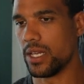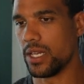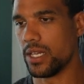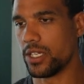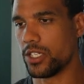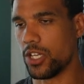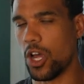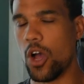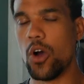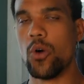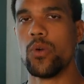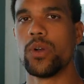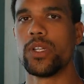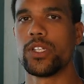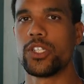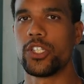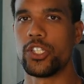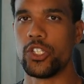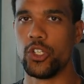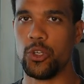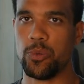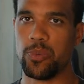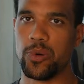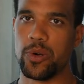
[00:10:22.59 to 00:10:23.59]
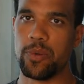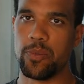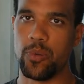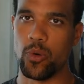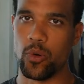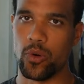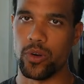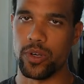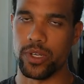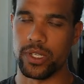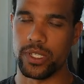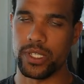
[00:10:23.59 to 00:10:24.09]
Tone is super
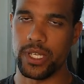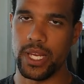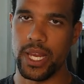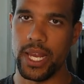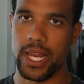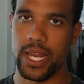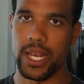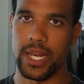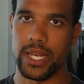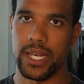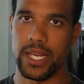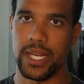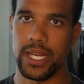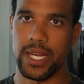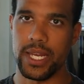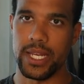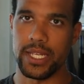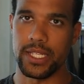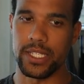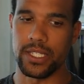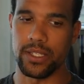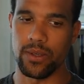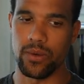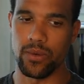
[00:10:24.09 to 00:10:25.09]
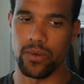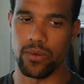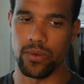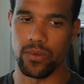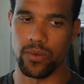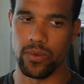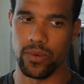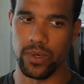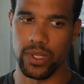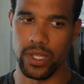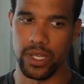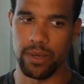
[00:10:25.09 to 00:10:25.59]
important, and it's
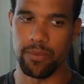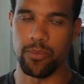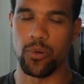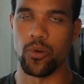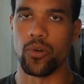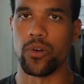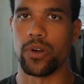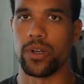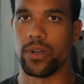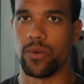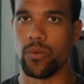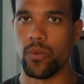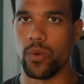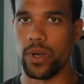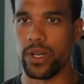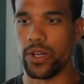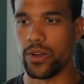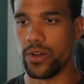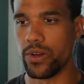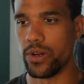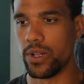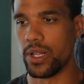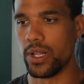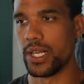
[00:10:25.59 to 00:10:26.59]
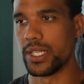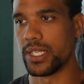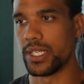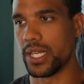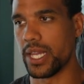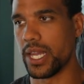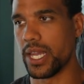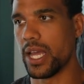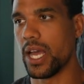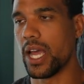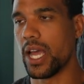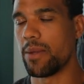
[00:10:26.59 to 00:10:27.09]
really important when you're utilizing
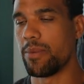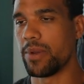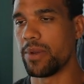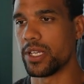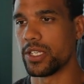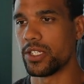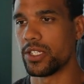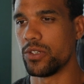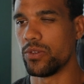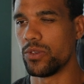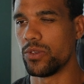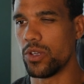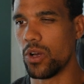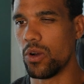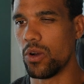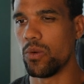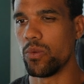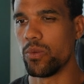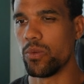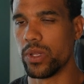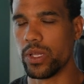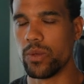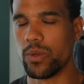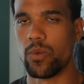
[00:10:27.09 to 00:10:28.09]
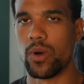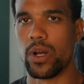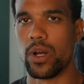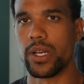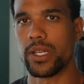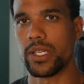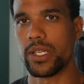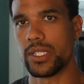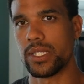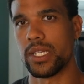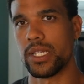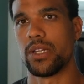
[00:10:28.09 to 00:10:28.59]
AI because you don't really want it
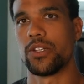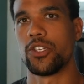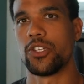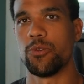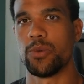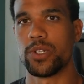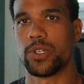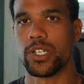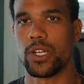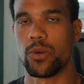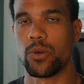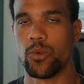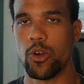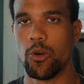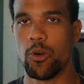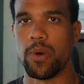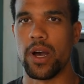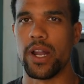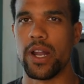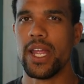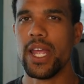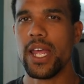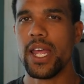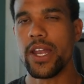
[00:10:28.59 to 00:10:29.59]
to sound too much like a robot.